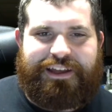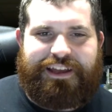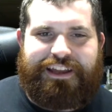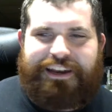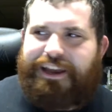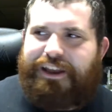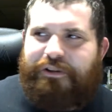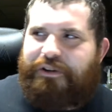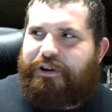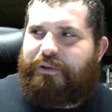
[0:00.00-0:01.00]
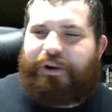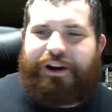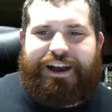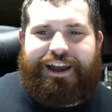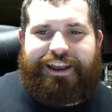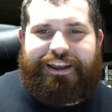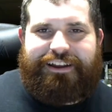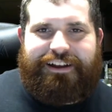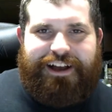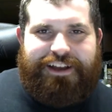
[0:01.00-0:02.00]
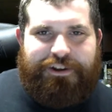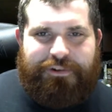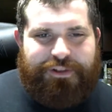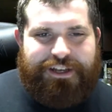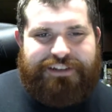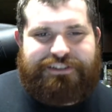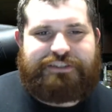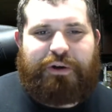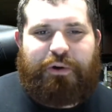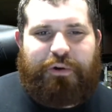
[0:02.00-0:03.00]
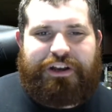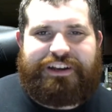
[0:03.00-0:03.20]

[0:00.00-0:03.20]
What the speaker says: And I don't know why. I don't like smoke.